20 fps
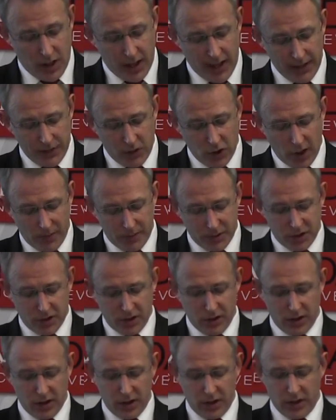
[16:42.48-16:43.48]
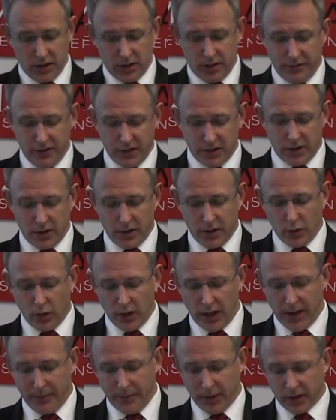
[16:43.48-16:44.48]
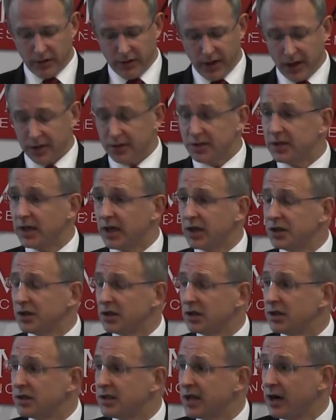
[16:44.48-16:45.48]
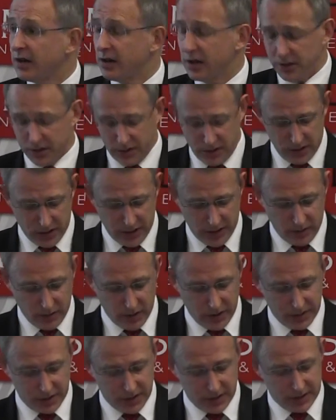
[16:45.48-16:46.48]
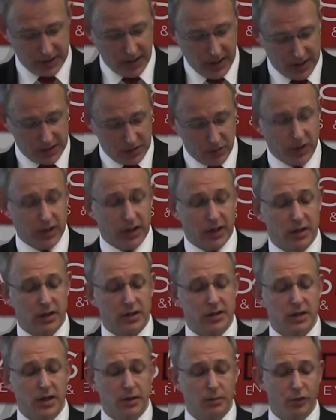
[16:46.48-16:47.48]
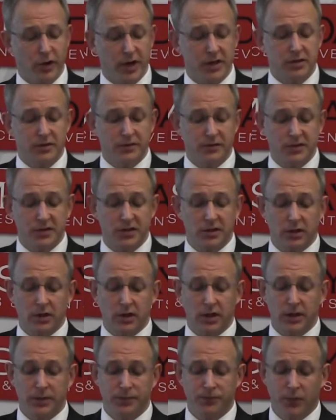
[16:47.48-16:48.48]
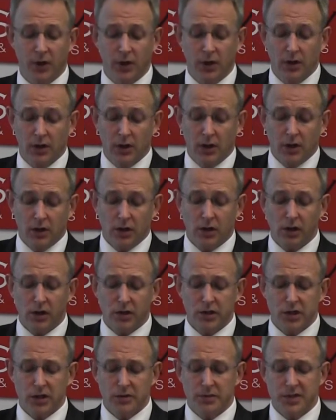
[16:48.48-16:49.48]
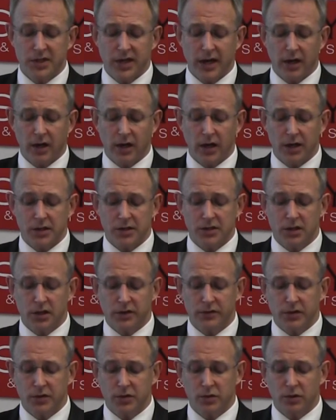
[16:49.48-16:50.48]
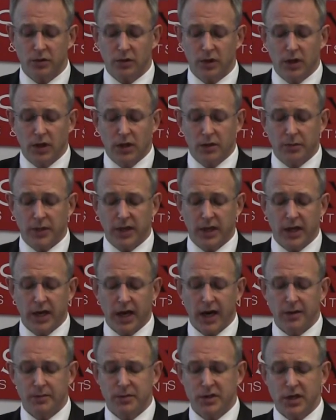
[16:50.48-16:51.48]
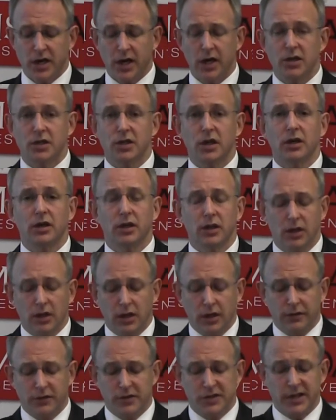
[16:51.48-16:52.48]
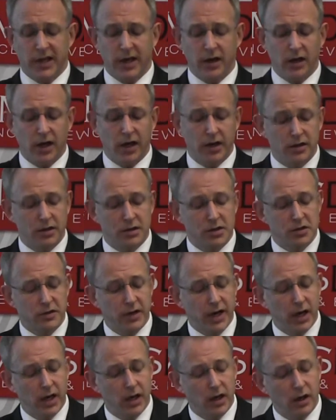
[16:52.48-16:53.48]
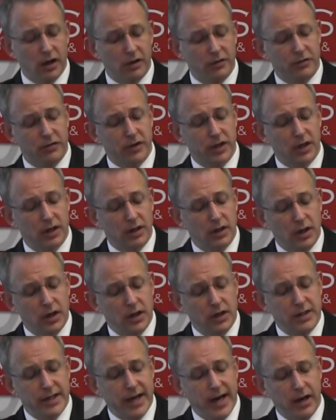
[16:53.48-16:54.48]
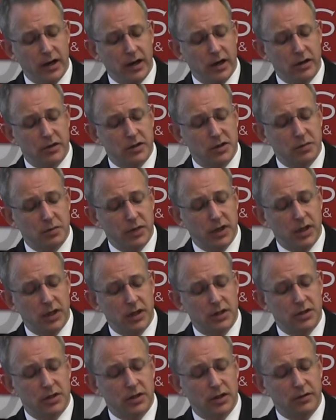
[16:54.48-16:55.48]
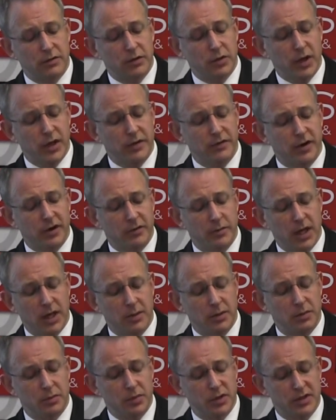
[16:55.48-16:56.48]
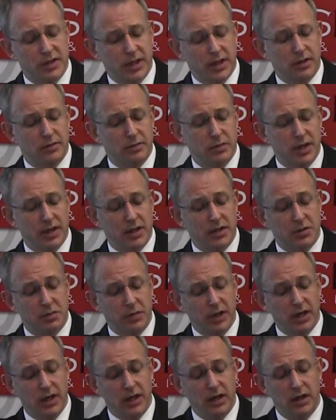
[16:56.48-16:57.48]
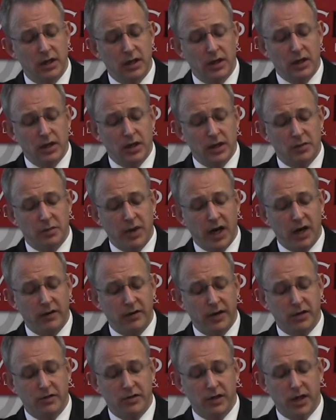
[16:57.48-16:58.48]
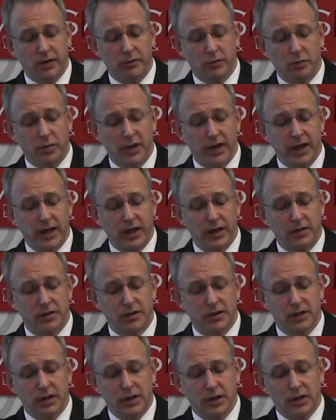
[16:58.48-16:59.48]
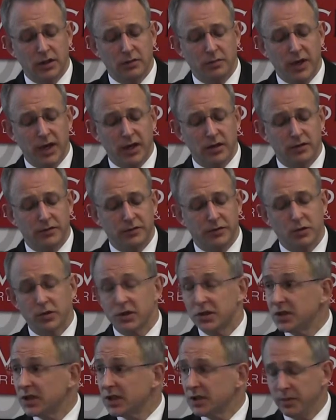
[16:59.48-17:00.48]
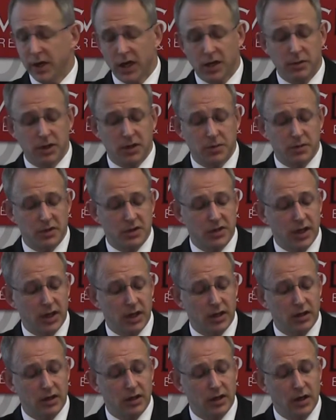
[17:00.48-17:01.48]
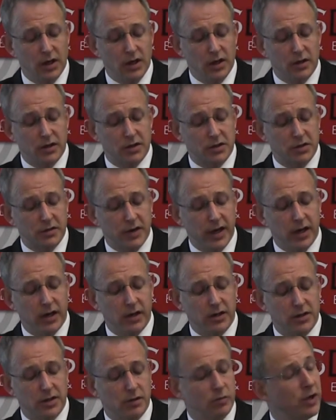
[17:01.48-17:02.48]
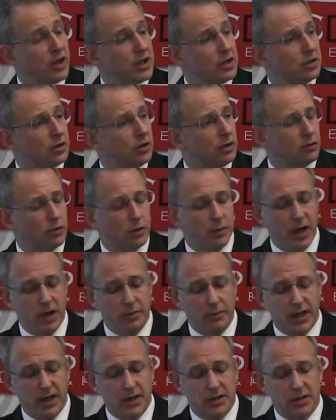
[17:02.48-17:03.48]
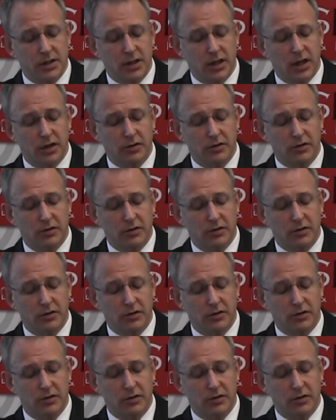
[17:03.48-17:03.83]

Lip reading: I had the opportunity to visit the Wollumla ground station in southeast New South Wales just last week, and it's an impressive facility. The long-term satellite service will be a game changer for satellite in Australia, offering download speeds of 25 megabit per second peak speed as part of entry-level plans, compared to 4 or 6 megabits per second that Australians in regional or remote parts of the